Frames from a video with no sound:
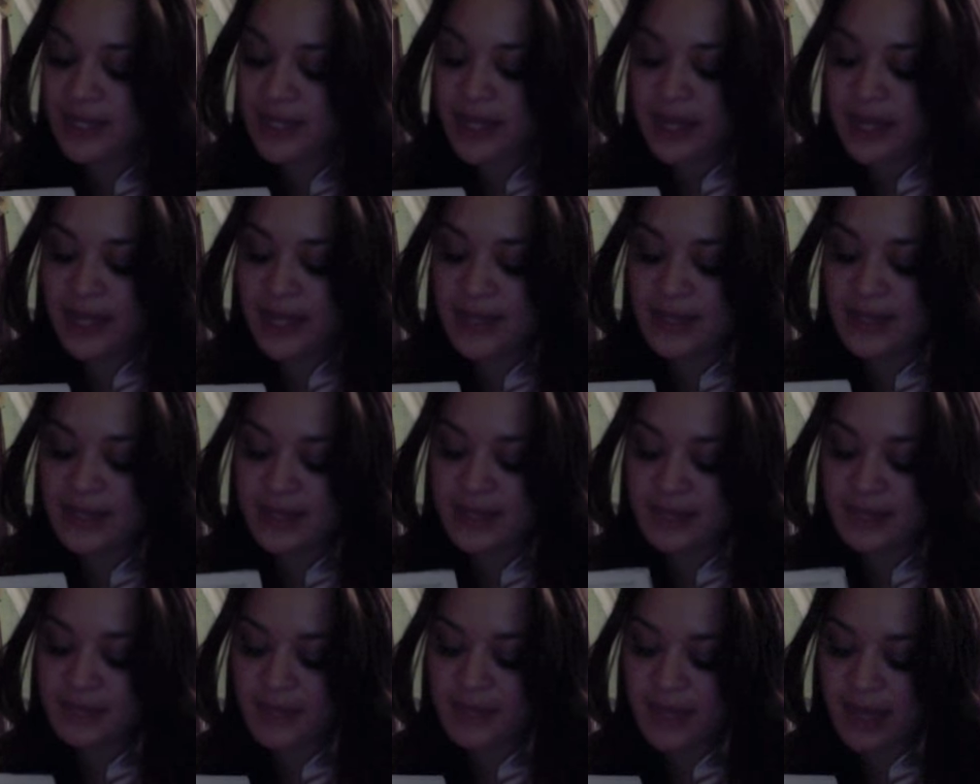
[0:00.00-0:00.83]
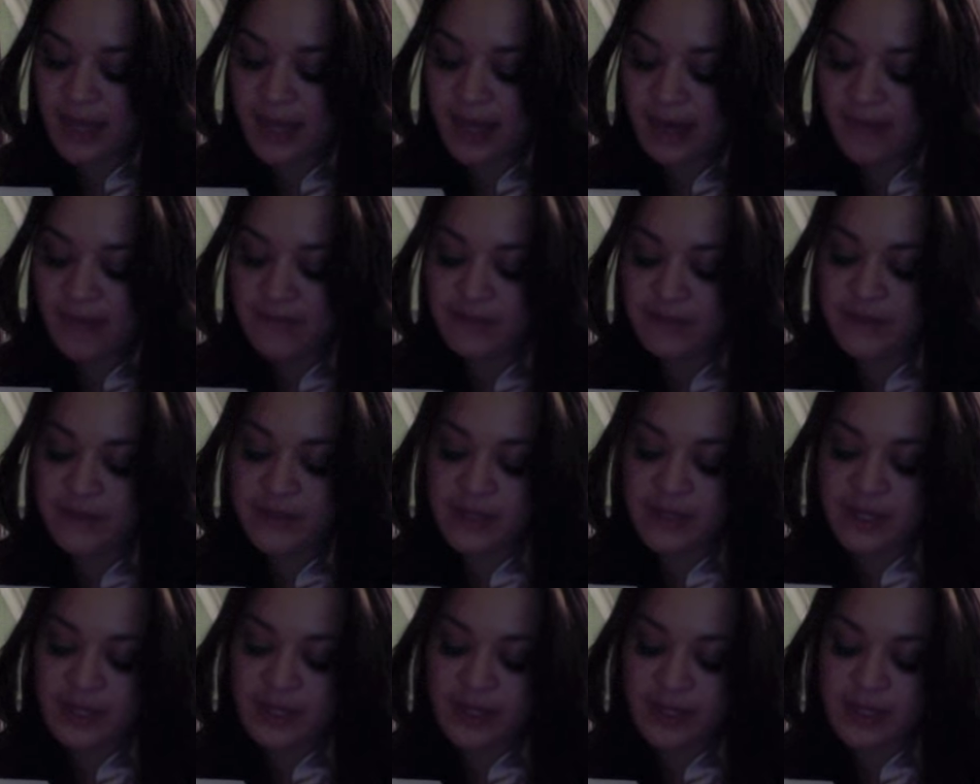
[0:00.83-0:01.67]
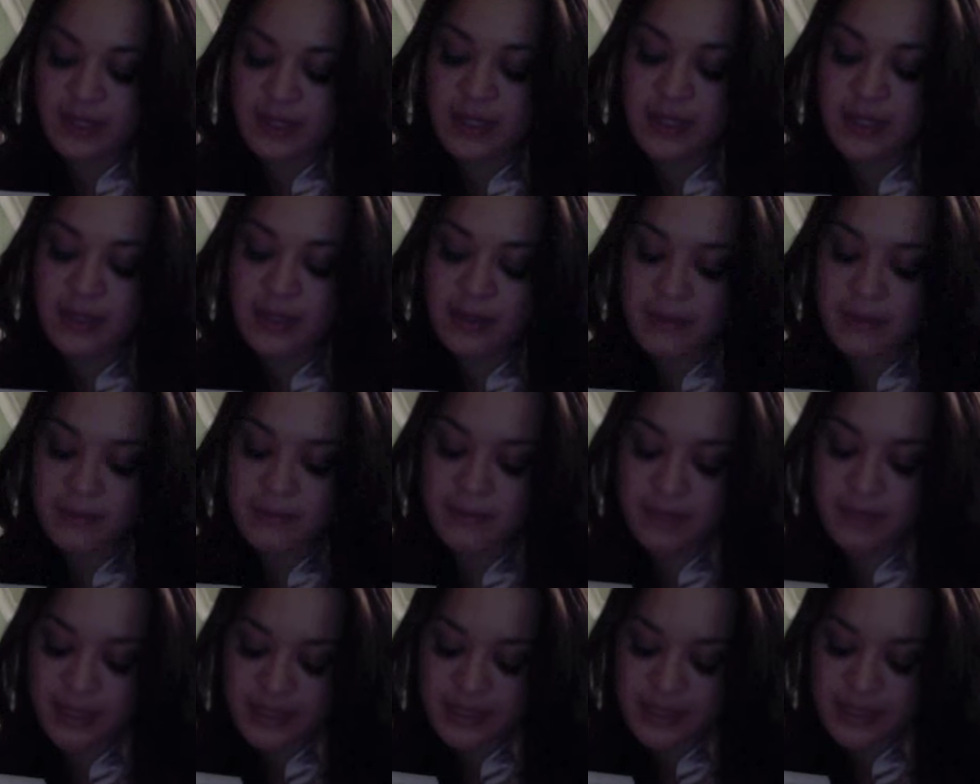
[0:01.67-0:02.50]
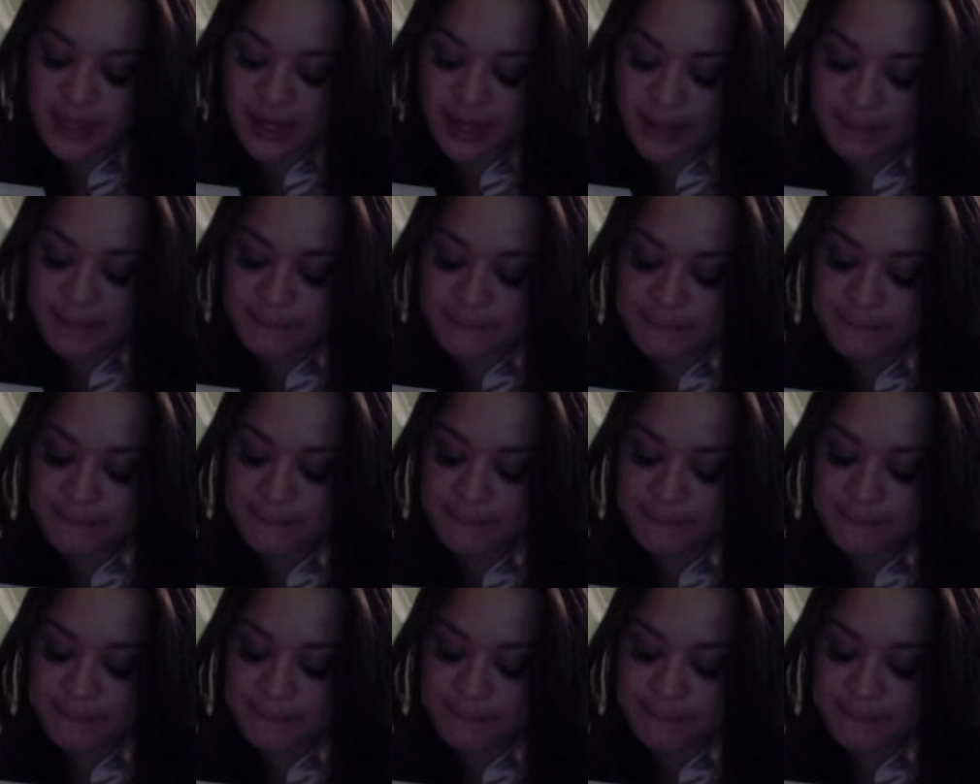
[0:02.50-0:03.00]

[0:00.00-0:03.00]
And then we have the Mud Time,